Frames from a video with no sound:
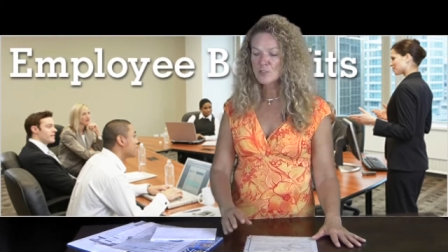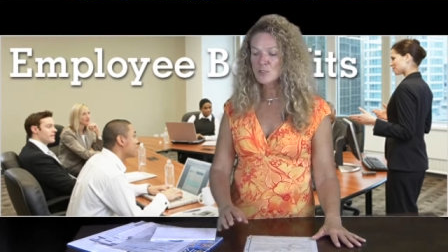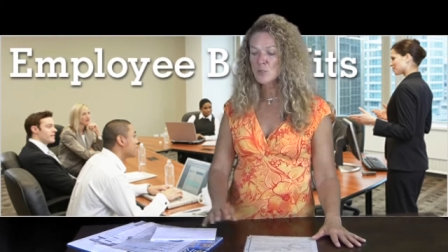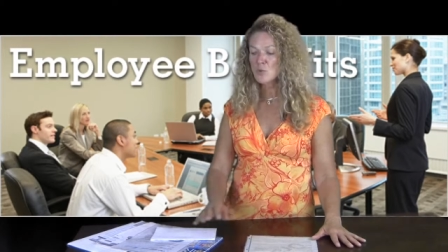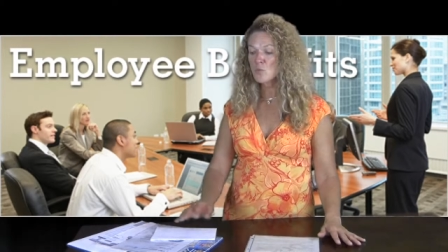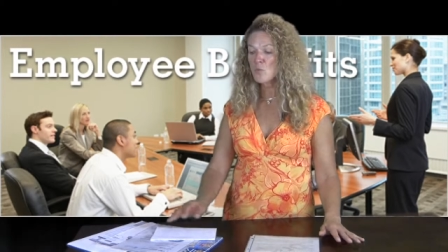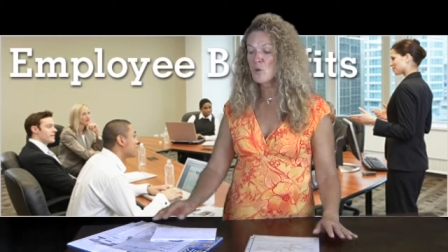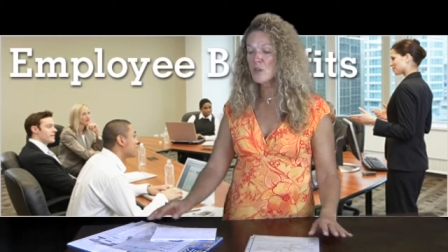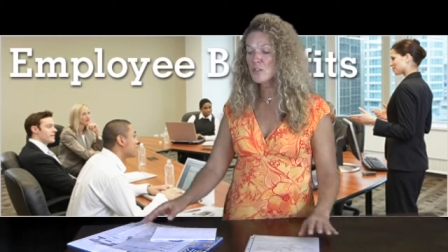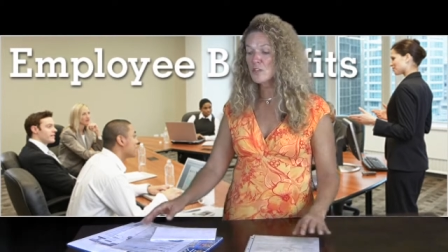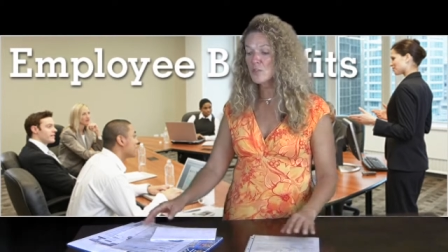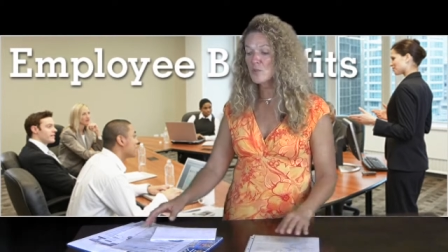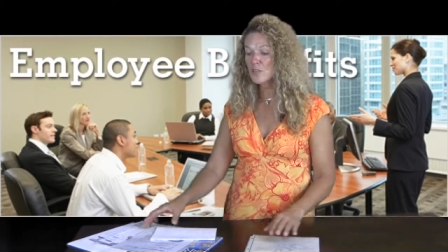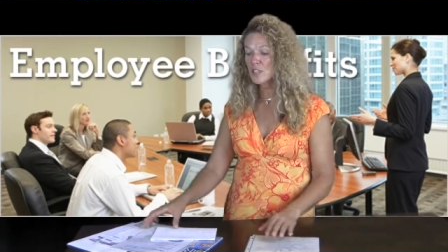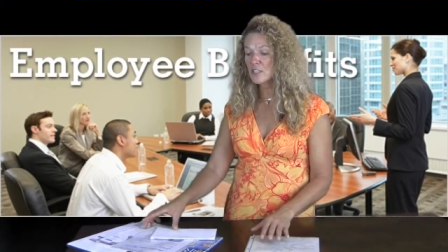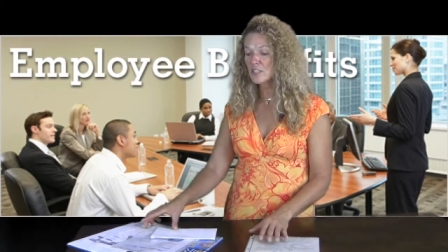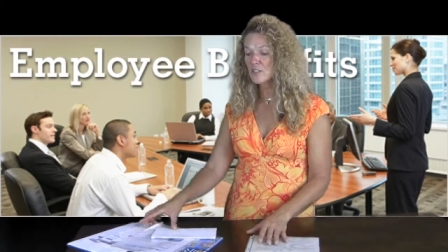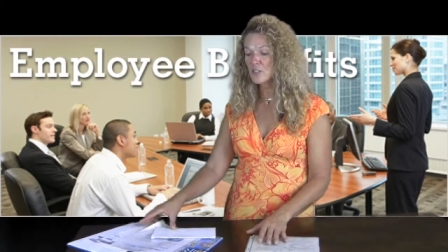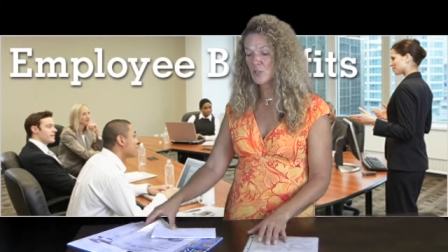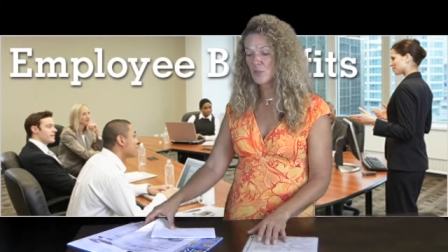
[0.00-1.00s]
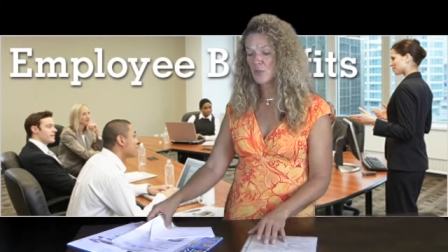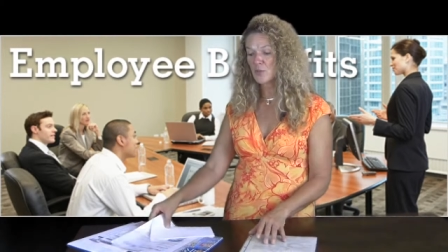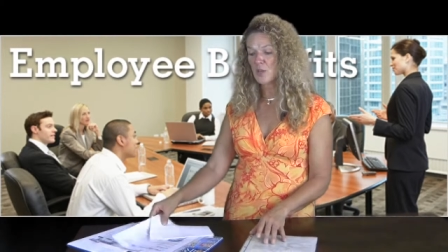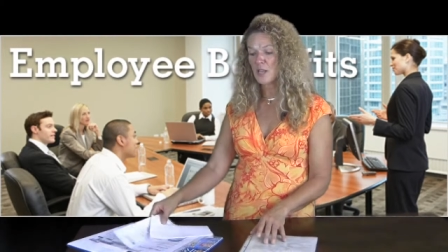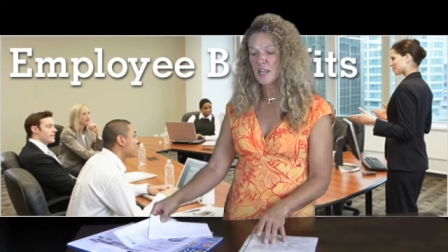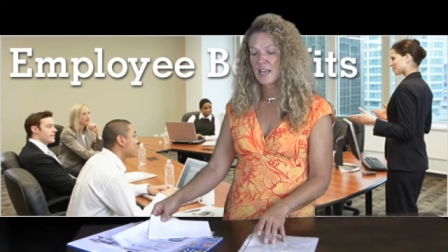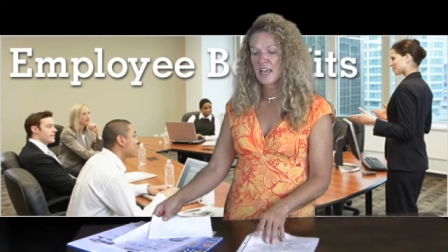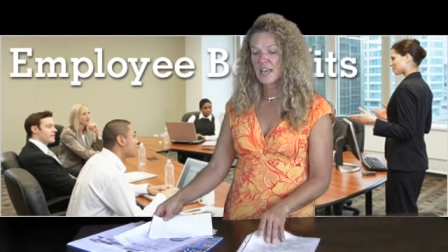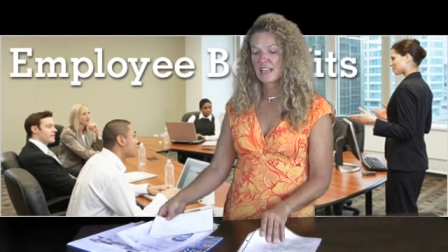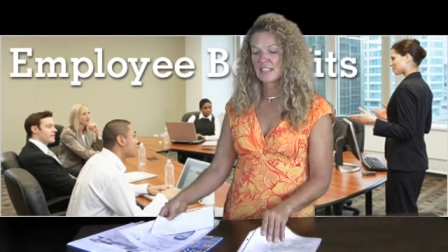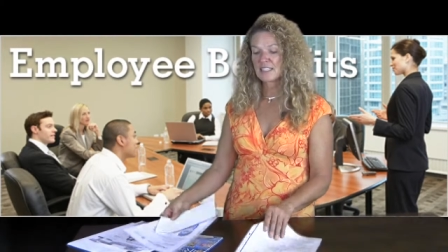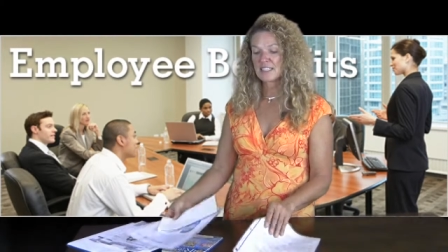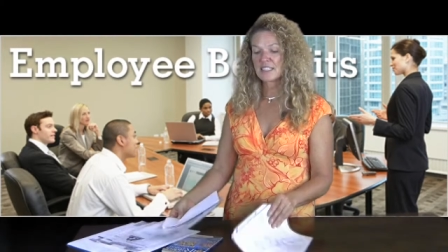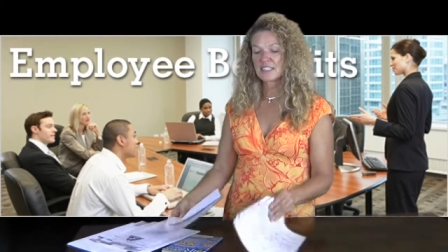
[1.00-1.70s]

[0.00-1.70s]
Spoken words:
So what you can do is,